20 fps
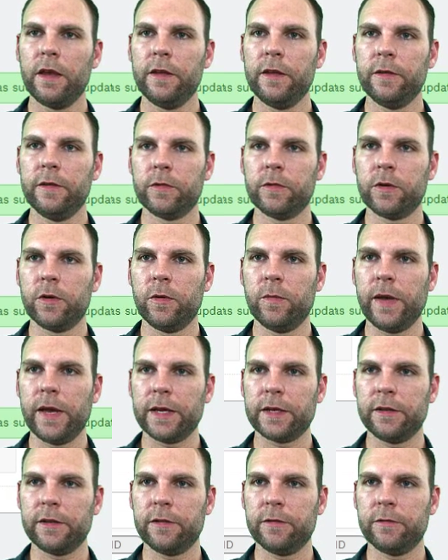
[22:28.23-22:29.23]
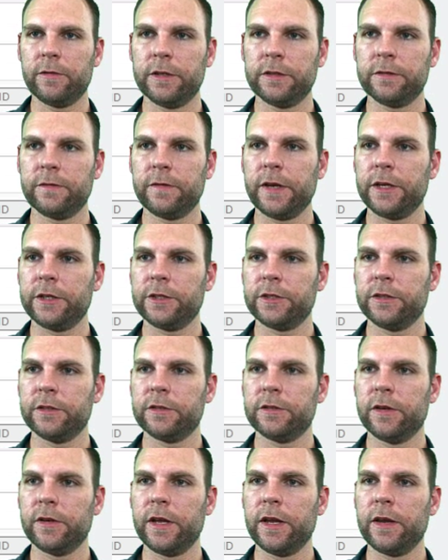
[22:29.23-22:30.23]
And then we'll go back to the
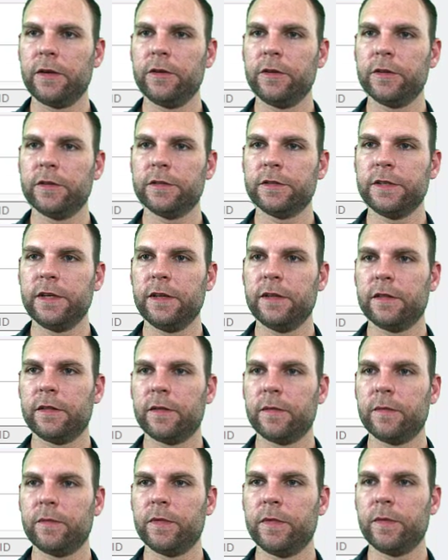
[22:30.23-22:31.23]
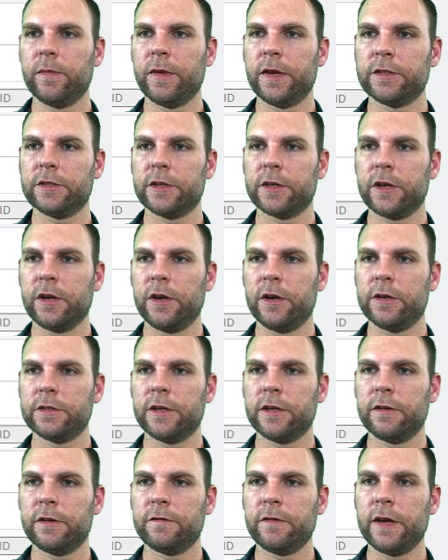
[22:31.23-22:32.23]
reservation. So now you can see that the MasterCard
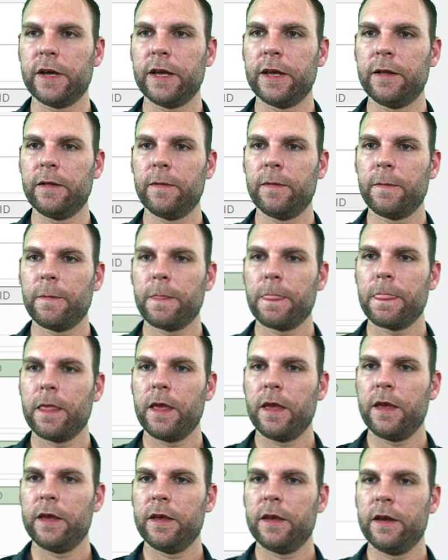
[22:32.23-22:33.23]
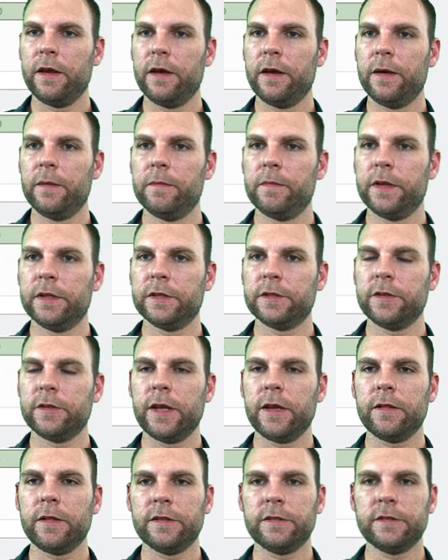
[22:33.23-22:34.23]
is on file. And
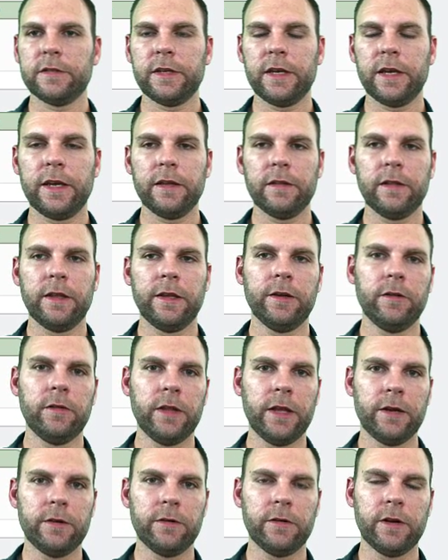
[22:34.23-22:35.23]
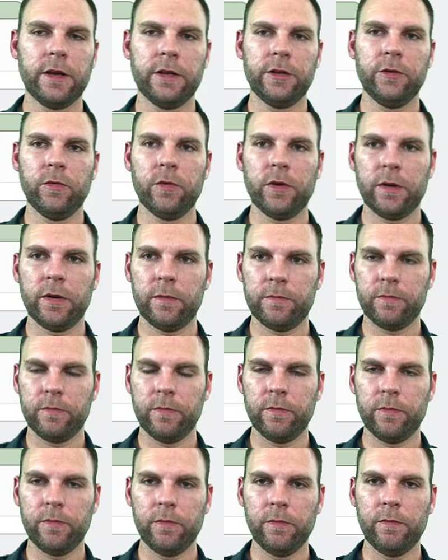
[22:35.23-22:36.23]
so now let's say later on you want
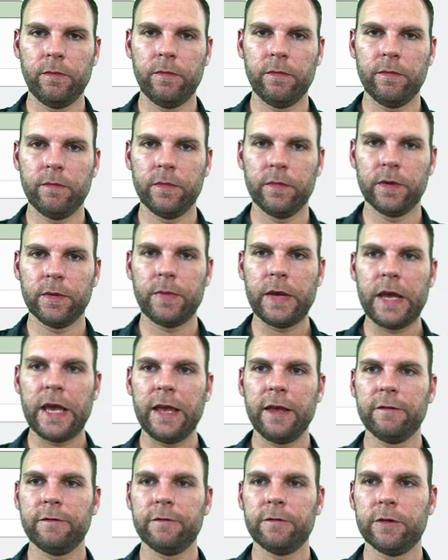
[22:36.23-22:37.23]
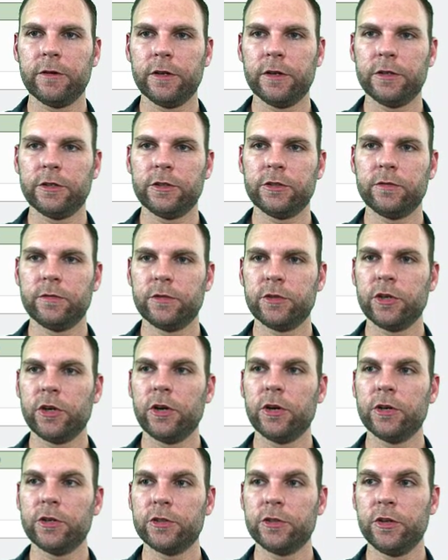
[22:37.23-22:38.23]
to pay for a
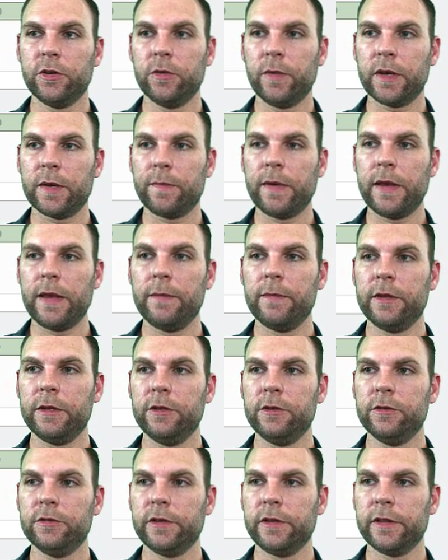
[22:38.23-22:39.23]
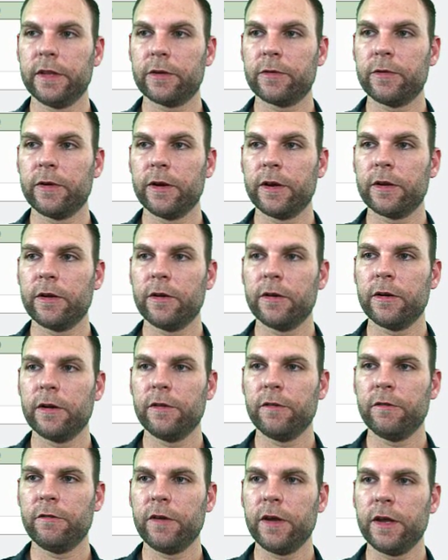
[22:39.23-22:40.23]
charge, make a payment using that credit card
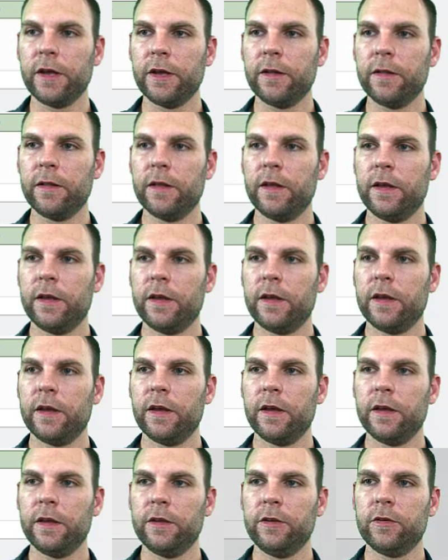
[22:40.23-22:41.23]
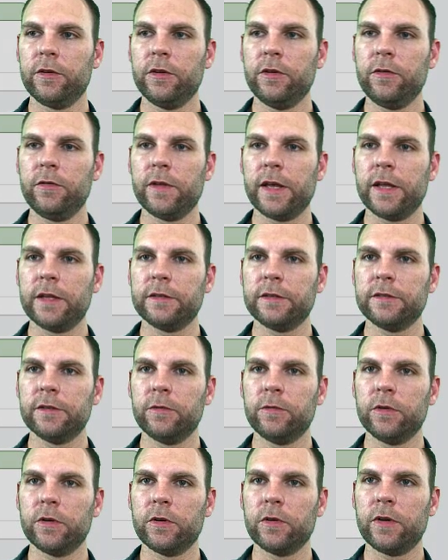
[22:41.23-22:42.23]
on file. You can do that.
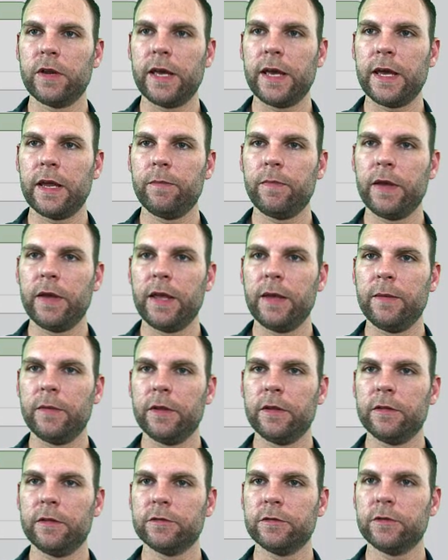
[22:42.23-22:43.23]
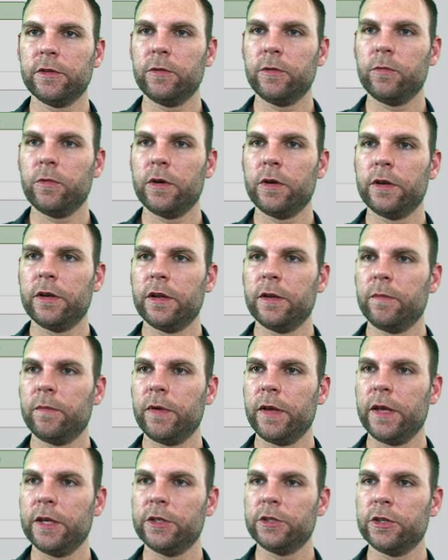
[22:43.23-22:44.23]
So we'll go to add payment. There's only one
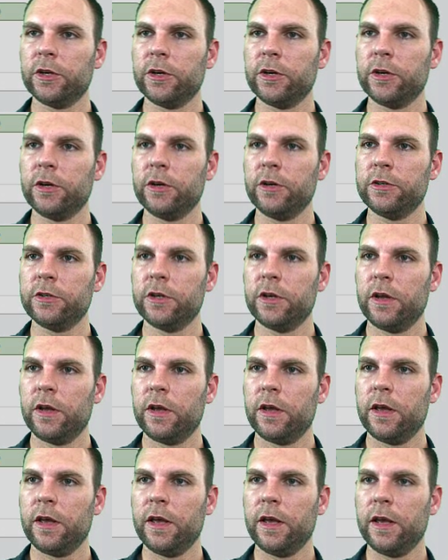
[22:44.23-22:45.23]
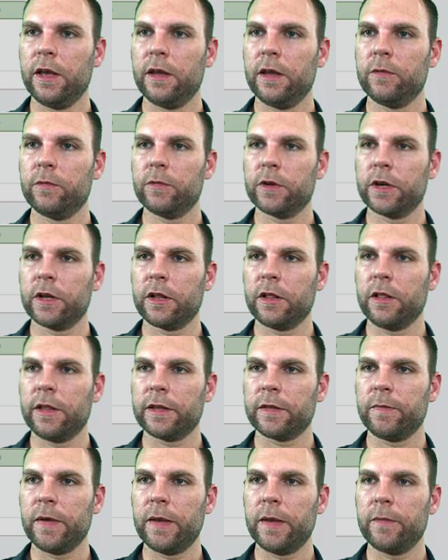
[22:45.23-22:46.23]
unpaid charge, and we're going to
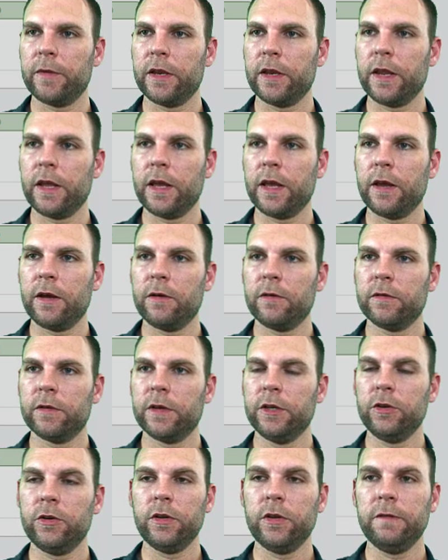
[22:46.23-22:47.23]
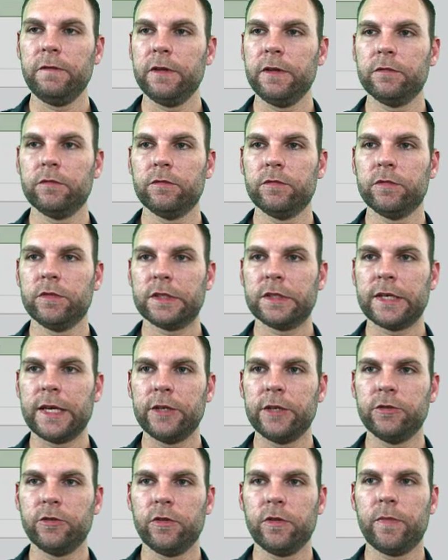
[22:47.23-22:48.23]
collect the payment now. And you can even
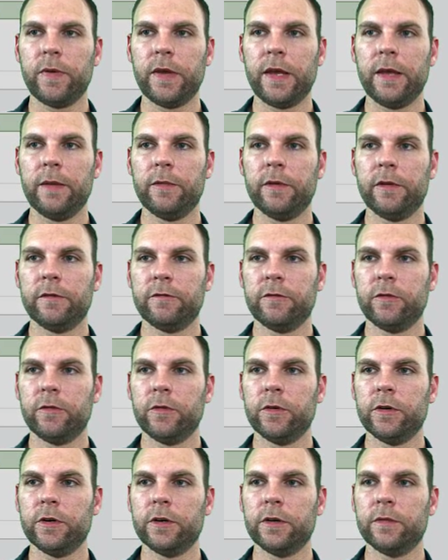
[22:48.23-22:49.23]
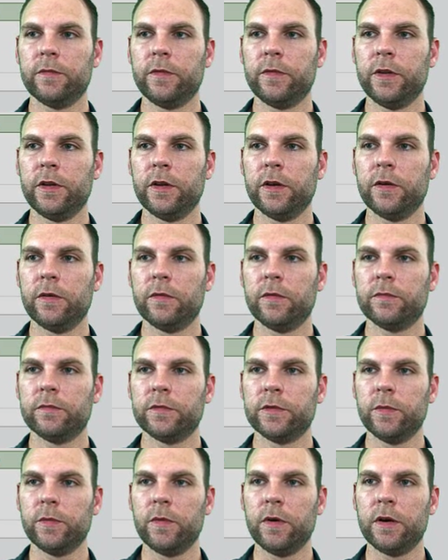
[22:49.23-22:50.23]
schedule the payment for
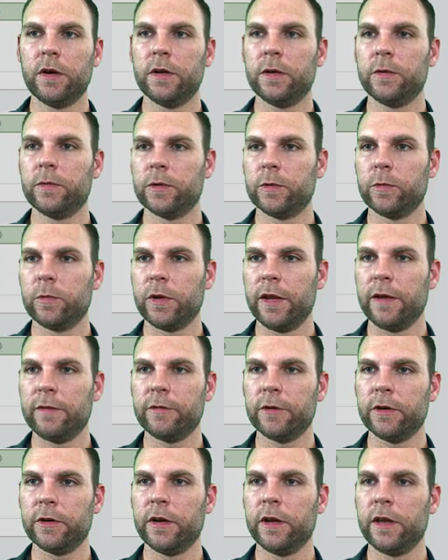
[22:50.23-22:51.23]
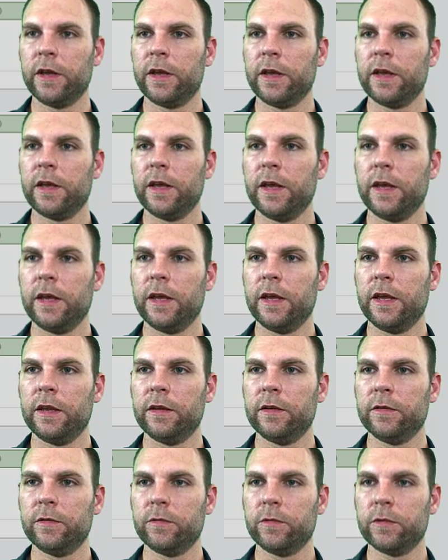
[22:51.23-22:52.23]
tomorrow or whenever.
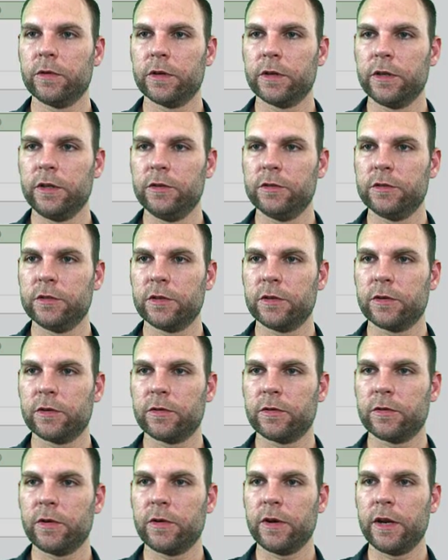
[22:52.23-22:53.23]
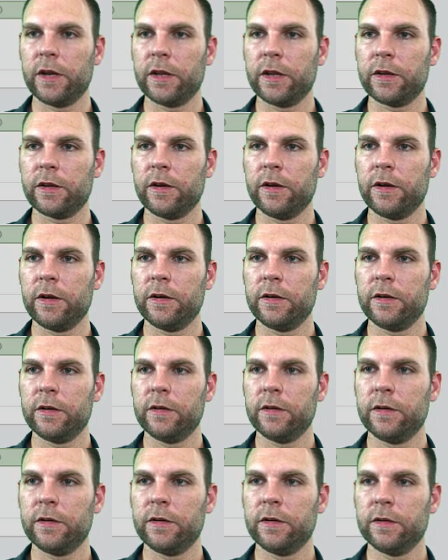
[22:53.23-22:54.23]
And we're going to use the credit card,
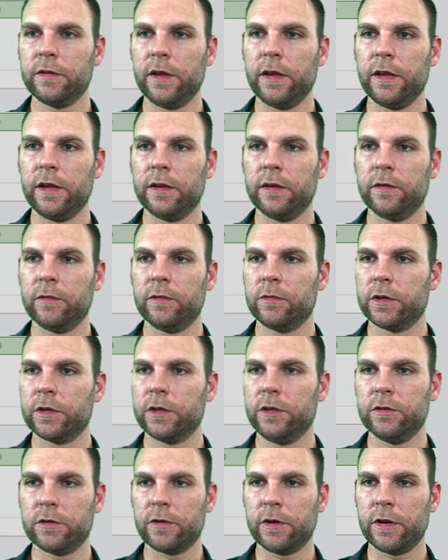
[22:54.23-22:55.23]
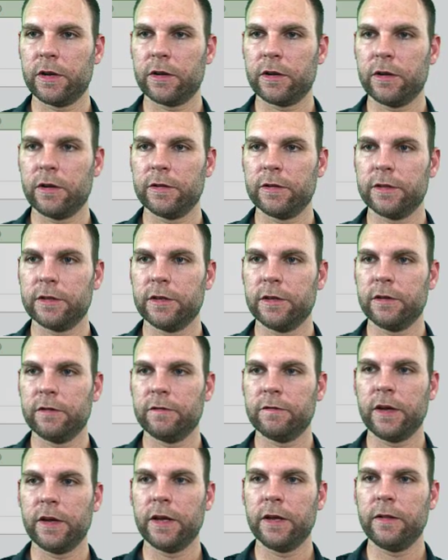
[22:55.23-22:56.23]
and we're going to use the credit card that's
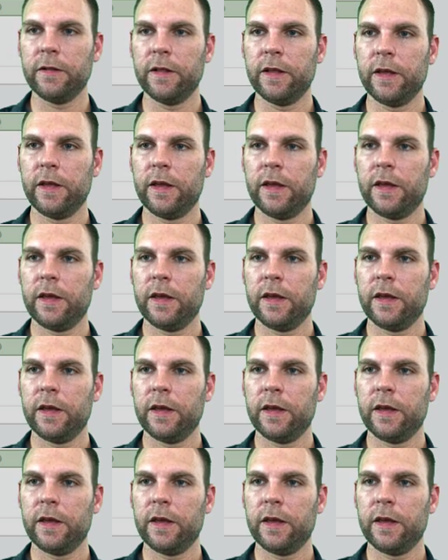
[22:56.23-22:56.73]
on file.